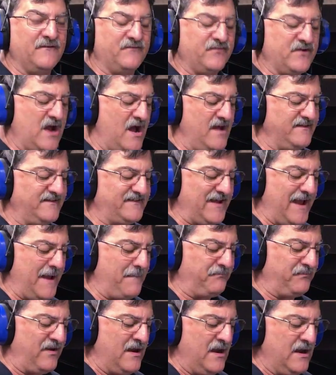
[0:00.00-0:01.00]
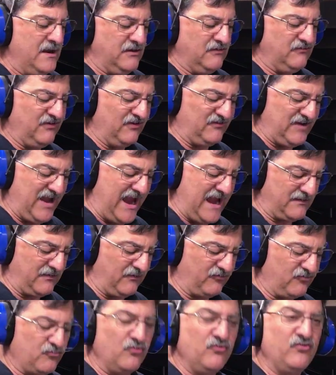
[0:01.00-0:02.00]
of concept. You just take
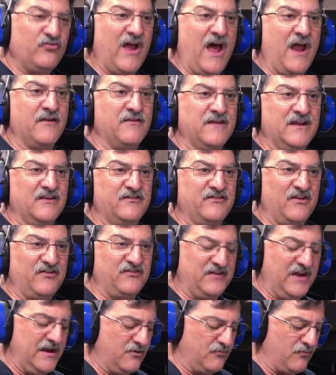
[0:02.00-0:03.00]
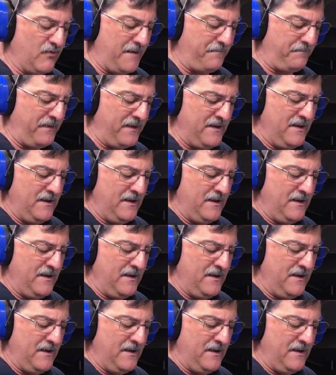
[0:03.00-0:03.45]
the screws out of the existing grip,